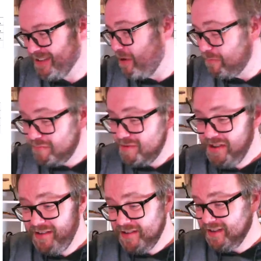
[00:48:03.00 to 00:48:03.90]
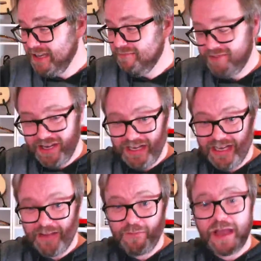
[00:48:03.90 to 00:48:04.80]
song. Really,
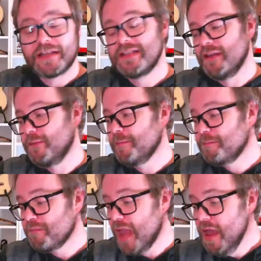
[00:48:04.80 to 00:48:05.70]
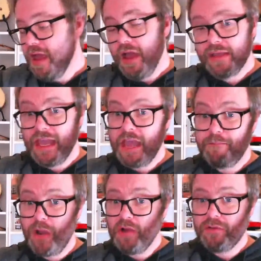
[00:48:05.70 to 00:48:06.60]
really effective.
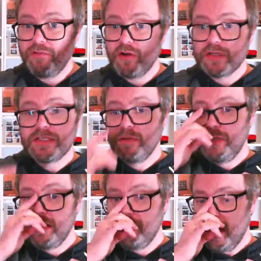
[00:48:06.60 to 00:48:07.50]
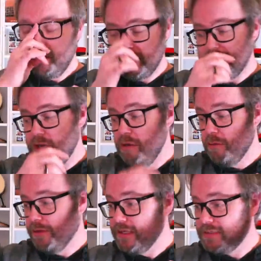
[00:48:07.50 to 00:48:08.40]
Again, punk rock, so we don't have a
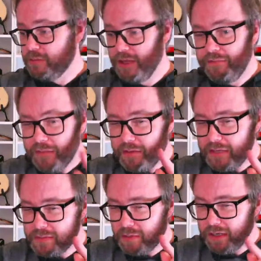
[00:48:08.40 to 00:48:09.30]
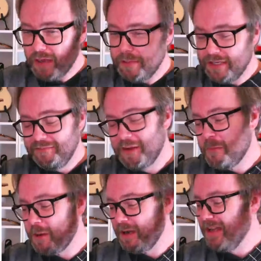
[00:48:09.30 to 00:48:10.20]
solo on this one. There is one coming,
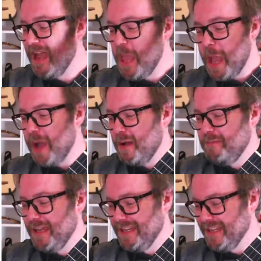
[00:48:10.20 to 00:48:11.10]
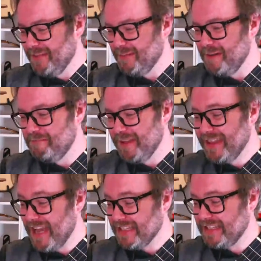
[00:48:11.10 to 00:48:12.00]
don't worry, in another one,
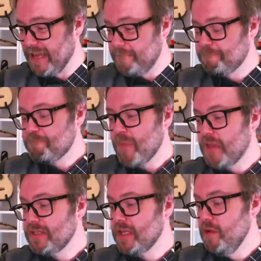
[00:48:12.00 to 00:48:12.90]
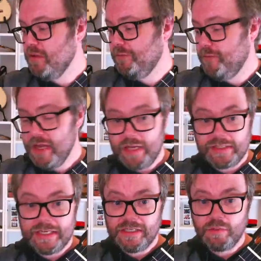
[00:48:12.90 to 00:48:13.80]
but that's it. So the
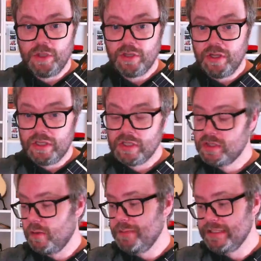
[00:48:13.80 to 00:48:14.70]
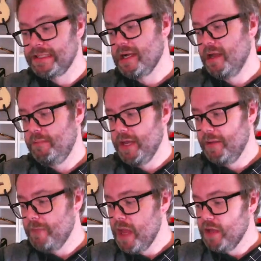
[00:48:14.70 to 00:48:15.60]
verses, we're doing the stoppy starty
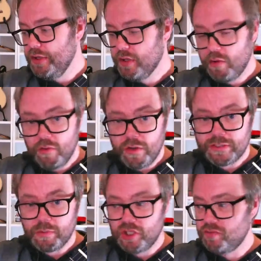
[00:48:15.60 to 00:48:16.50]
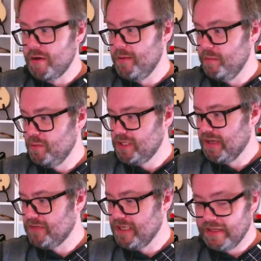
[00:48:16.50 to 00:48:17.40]
bit. The chorus, we're strumming, which
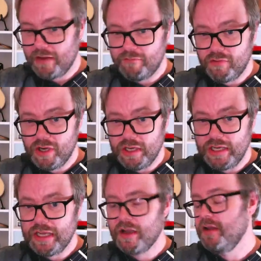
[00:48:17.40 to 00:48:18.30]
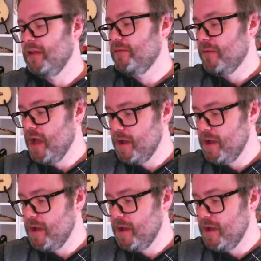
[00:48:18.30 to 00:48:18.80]
gives it that really kind of,